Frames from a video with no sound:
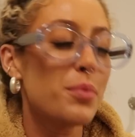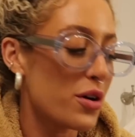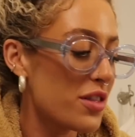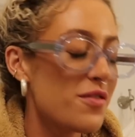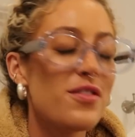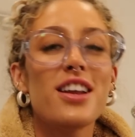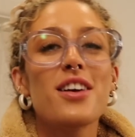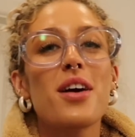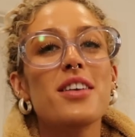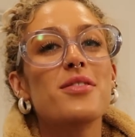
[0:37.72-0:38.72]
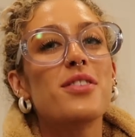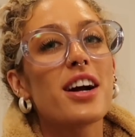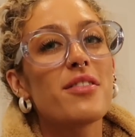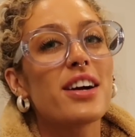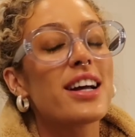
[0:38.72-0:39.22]
part of the video is
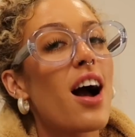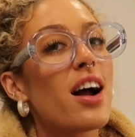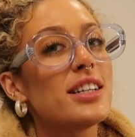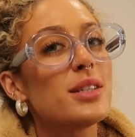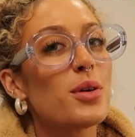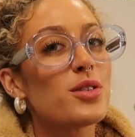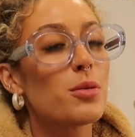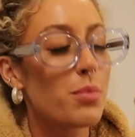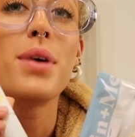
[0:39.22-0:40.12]
very, very kindly sponsored